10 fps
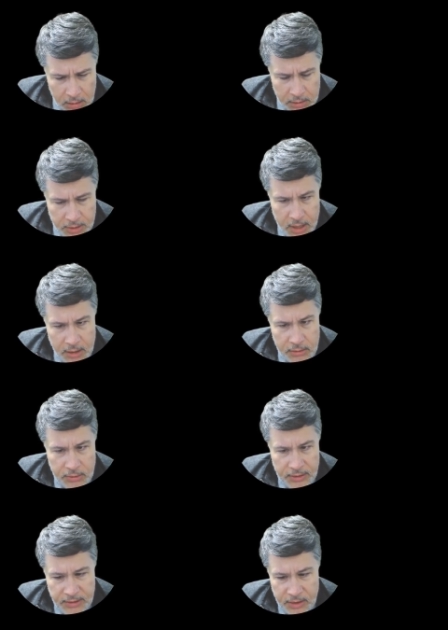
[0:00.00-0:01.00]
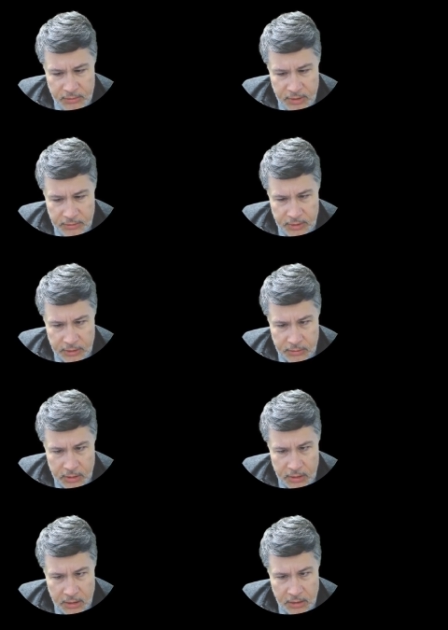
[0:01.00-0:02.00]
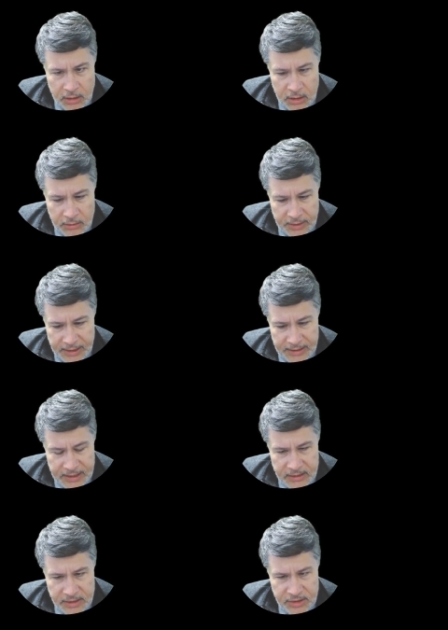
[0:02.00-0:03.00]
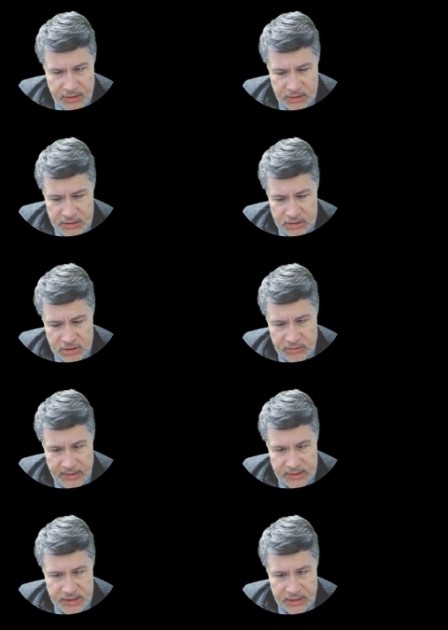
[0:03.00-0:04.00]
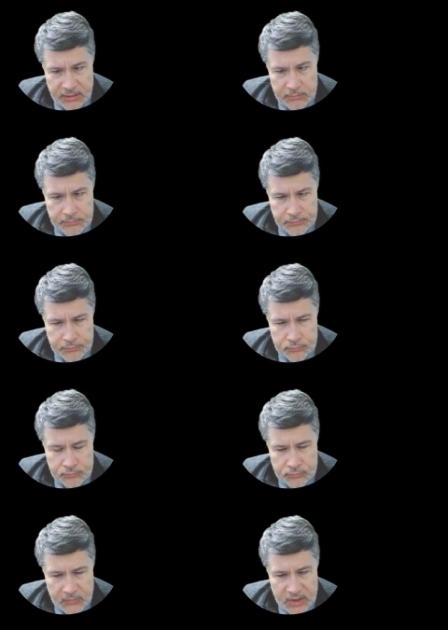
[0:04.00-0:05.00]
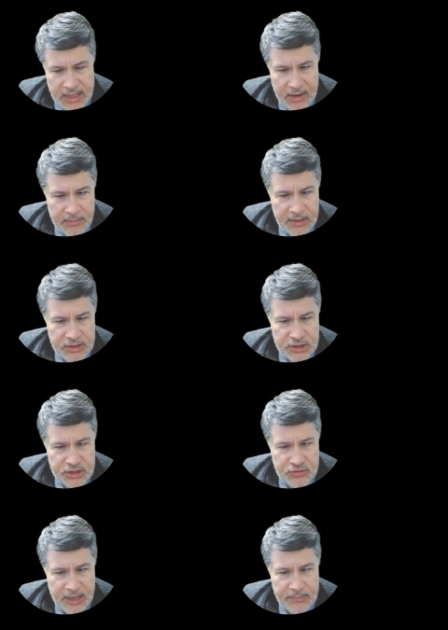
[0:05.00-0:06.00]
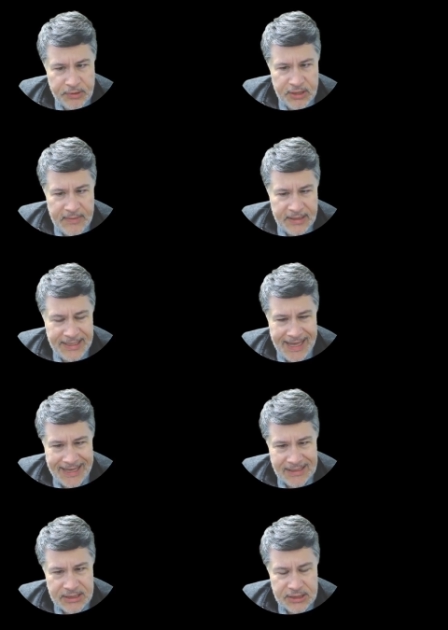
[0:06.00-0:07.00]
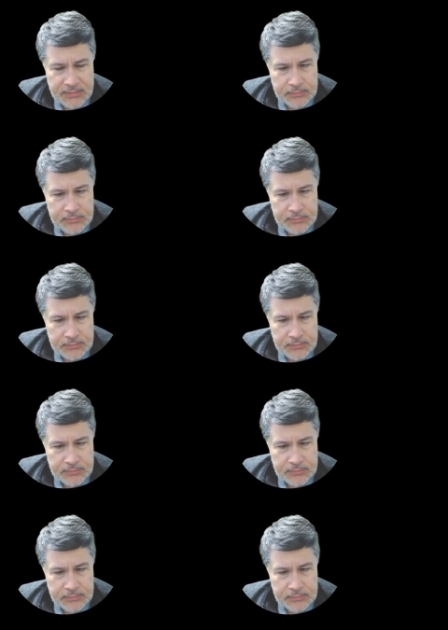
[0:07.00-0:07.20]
No, no, no, no. Allah, okay, yeah, nothing looks correct here. Now I'm going to just try to put them at the end.